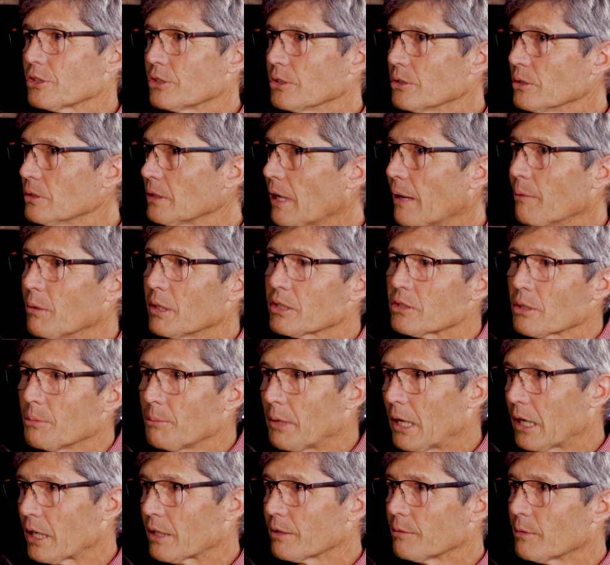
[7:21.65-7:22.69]
student, I went to
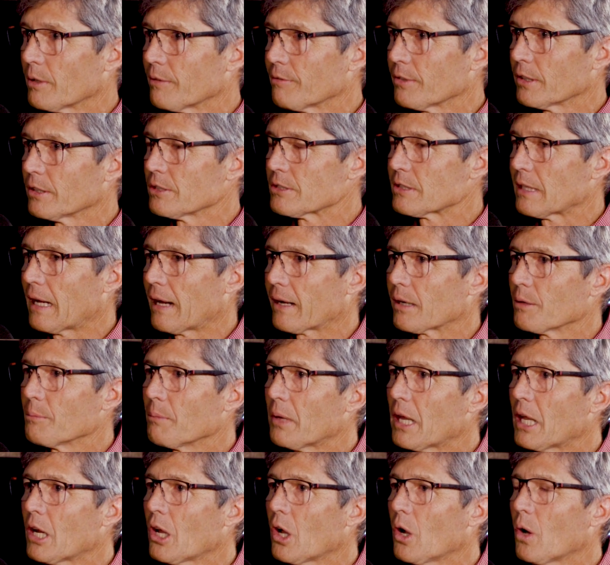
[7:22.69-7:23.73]
American River in
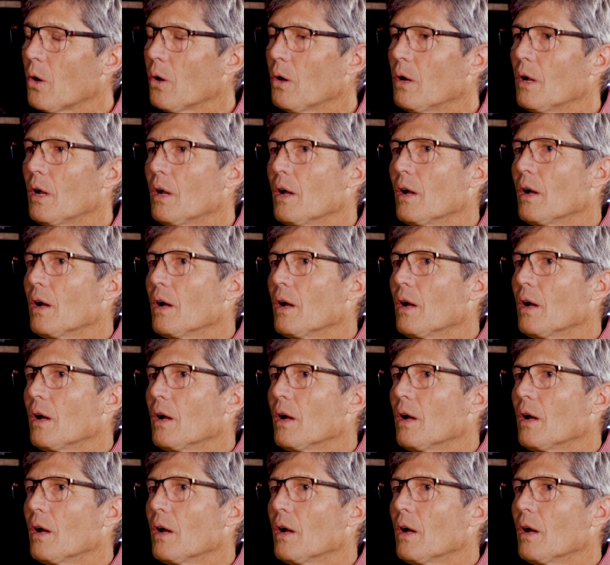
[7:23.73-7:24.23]
Sacramento.